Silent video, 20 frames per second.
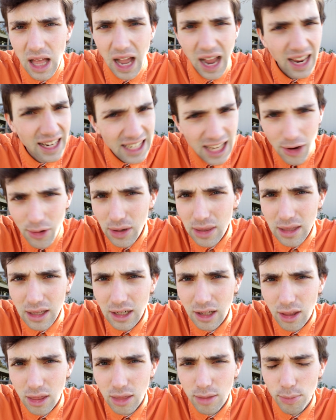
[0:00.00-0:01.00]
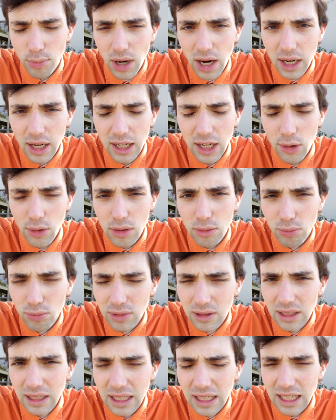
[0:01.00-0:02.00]
I know it's gonna spread. I know it's
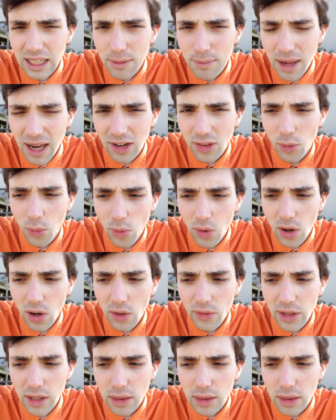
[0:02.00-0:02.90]
really gonna impact the world.